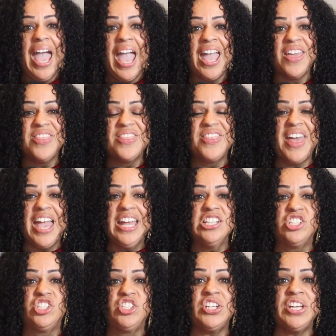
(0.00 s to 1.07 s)
And
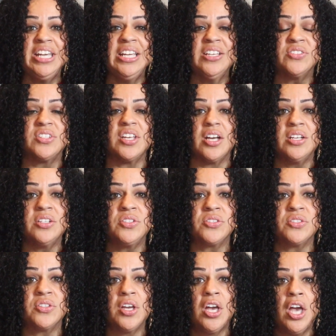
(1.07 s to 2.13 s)
then
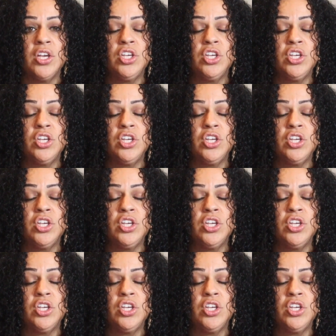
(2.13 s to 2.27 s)
Jesus,